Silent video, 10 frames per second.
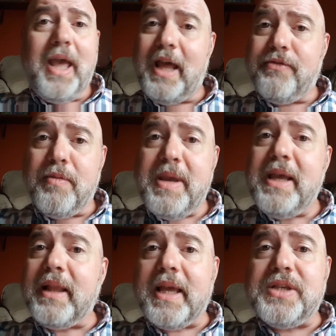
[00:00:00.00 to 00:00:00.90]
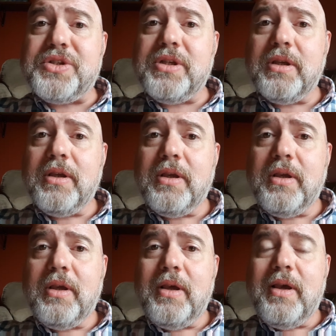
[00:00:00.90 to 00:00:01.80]
And for me, at least,
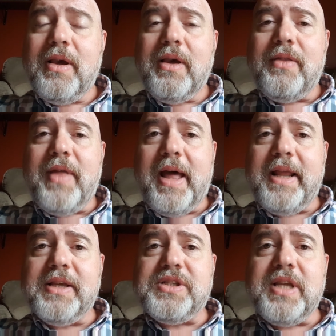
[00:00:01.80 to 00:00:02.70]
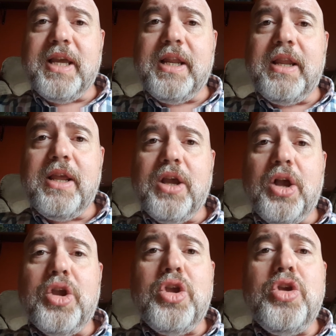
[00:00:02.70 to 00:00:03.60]
that is in
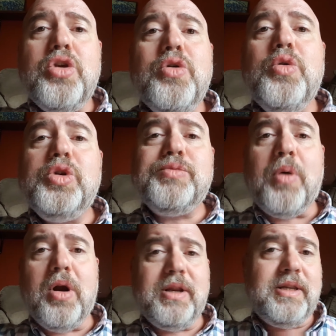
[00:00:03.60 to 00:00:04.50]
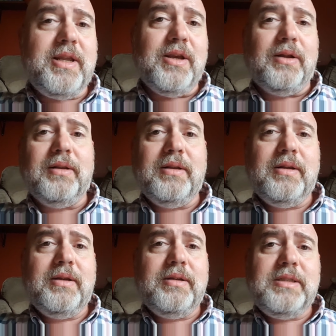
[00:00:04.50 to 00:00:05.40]
huge part deal
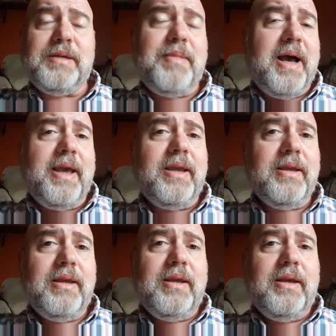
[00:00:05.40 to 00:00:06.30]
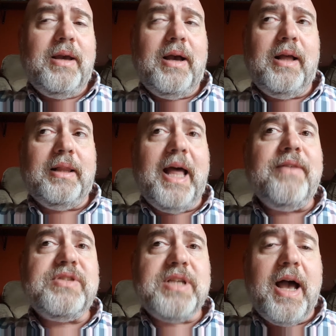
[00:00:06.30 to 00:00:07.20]
to my
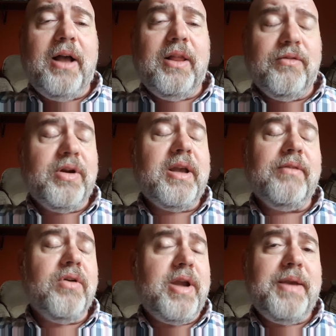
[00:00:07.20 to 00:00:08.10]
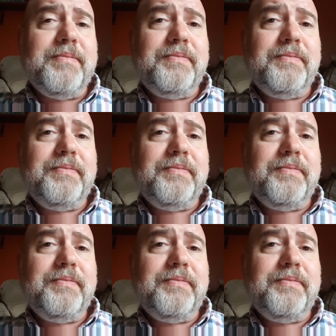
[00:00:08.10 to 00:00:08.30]
lifestyle of recovery.